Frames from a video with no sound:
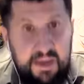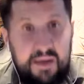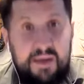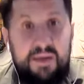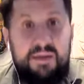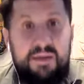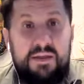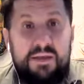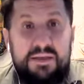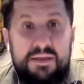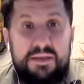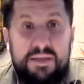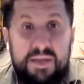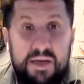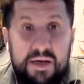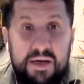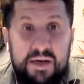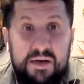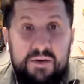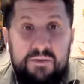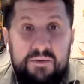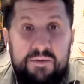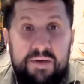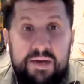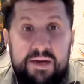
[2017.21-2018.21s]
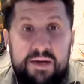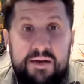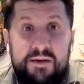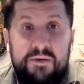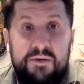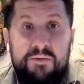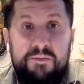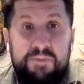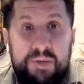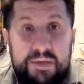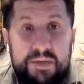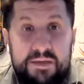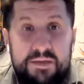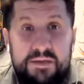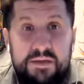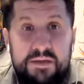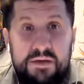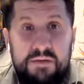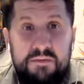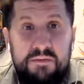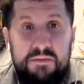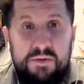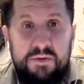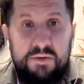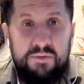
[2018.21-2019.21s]
It is there where the
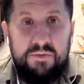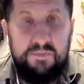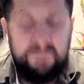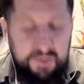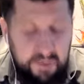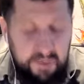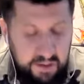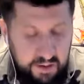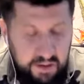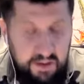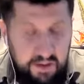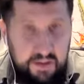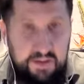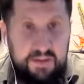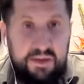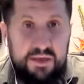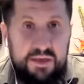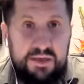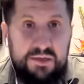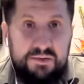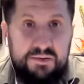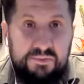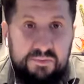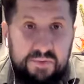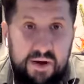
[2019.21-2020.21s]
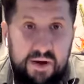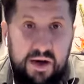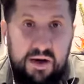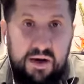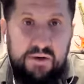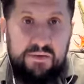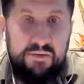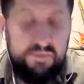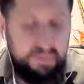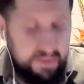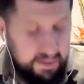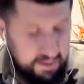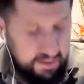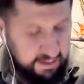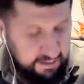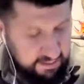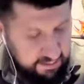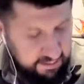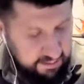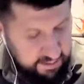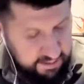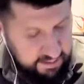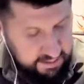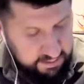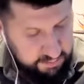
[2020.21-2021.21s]
wisdom of God is found
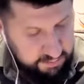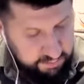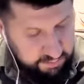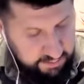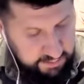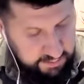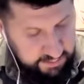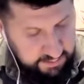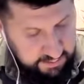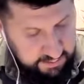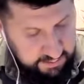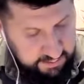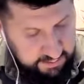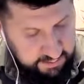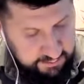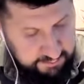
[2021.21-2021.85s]
in this world.